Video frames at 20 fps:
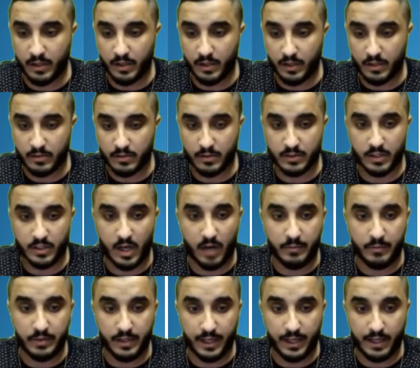So let's copy
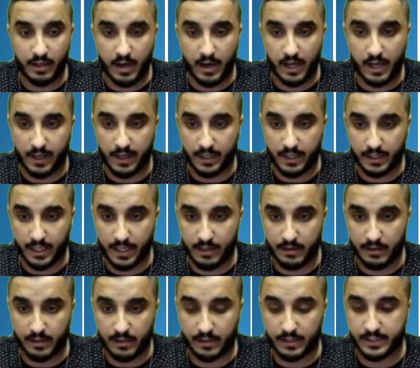that. I like that.
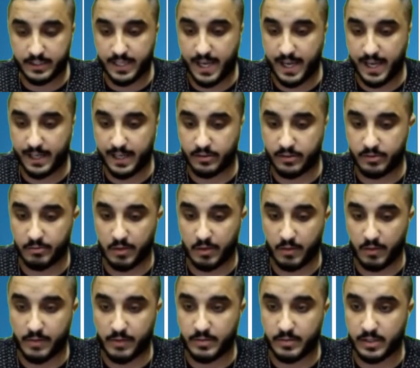And let's add it to our
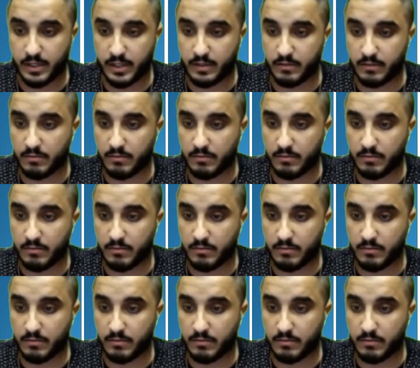website.